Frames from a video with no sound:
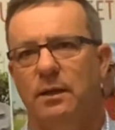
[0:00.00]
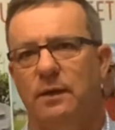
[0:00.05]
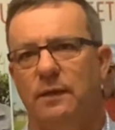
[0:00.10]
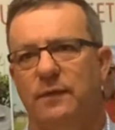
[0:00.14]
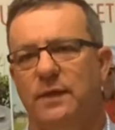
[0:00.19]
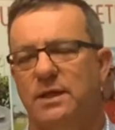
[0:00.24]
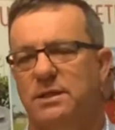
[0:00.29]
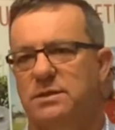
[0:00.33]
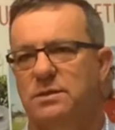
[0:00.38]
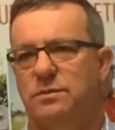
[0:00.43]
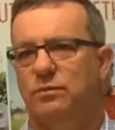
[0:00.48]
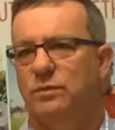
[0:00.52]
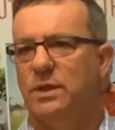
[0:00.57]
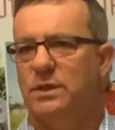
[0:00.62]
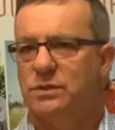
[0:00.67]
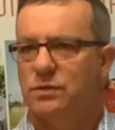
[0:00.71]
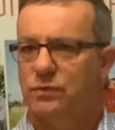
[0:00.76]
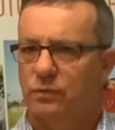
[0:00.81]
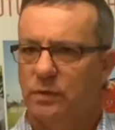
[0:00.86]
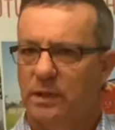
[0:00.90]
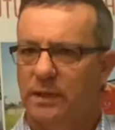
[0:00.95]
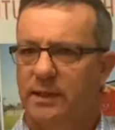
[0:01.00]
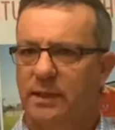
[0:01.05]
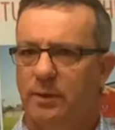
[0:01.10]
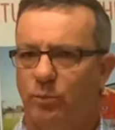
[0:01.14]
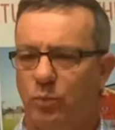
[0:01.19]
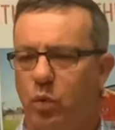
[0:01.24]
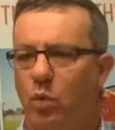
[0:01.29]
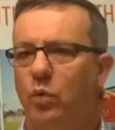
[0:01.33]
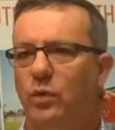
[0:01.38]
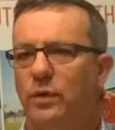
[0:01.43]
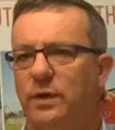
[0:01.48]
that's really
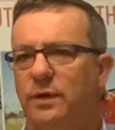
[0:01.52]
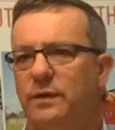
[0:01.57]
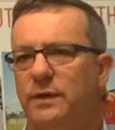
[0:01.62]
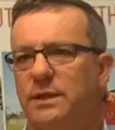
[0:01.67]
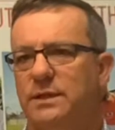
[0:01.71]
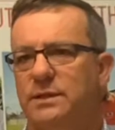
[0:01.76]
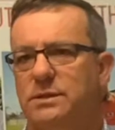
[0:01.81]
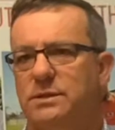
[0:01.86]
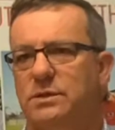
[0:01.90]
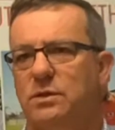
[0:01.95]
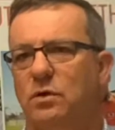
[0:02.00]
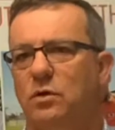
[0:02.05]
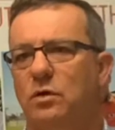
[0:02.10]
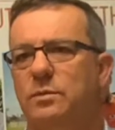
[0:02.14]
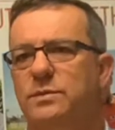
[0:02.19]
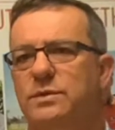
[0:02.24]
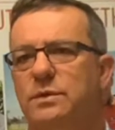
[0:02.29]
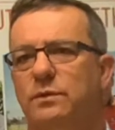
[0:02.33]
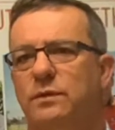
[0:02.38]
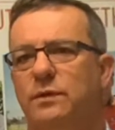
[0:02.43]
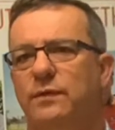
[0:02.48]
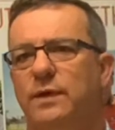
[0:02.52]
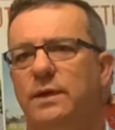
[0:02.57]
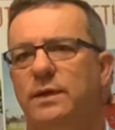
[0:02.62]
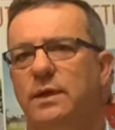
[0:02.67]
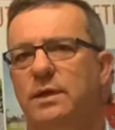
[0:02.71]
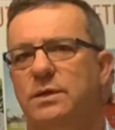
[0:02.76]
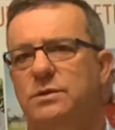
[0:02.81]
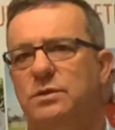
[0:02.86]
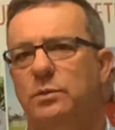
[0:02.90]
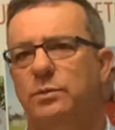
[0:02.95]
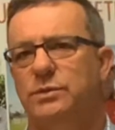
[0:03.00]
important in these times that we've had
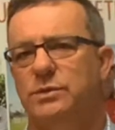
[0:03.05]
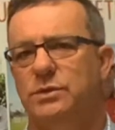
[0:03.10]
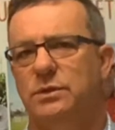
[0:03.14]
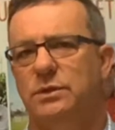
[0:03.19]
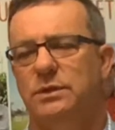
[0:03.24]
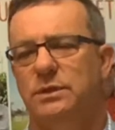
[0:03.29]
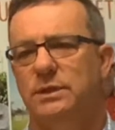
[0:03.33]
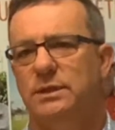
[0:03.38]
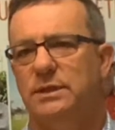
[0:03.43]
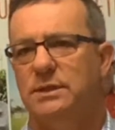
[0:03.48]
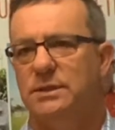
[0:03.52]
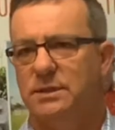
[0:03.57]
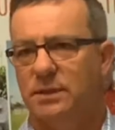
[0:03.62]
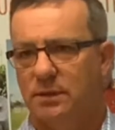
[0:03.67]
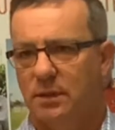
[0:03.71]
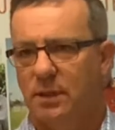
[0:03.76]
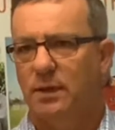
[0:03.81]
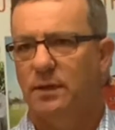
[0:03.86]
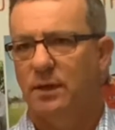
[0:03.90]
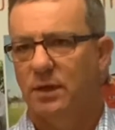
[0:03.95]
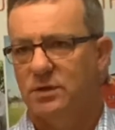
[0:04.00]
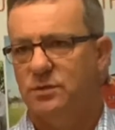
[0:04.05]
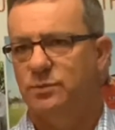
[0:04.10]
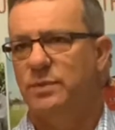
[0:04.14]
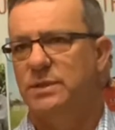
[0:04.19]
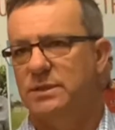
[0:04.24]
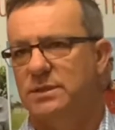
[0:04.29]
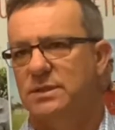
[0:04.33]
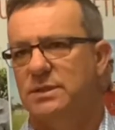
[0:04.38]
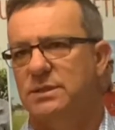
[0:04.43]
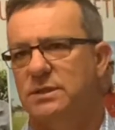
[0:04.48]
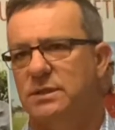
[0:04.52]
those opportunities, and those
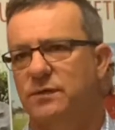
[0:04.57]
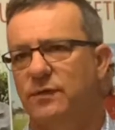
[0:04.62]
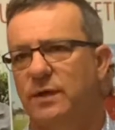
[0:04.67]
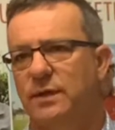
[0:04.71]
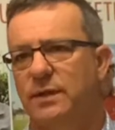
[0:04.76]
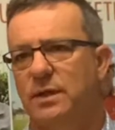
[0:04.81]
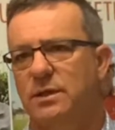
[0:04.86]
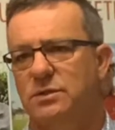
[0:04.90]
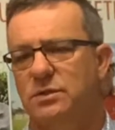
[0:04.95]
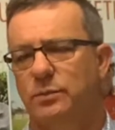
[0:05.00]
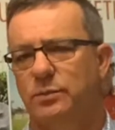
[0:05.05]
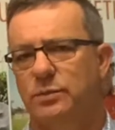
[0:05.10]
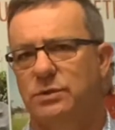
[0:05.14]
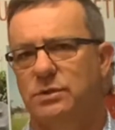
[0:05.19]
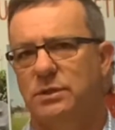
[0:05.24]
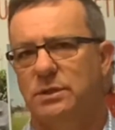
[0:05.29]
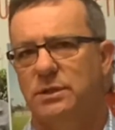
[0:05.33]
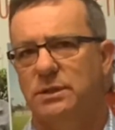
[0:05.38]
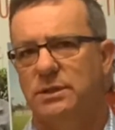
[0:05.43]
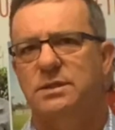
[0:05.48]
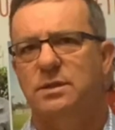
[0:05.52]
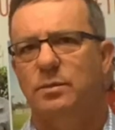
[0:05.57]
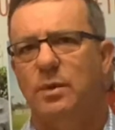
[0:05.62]
businesses have had those opportunities.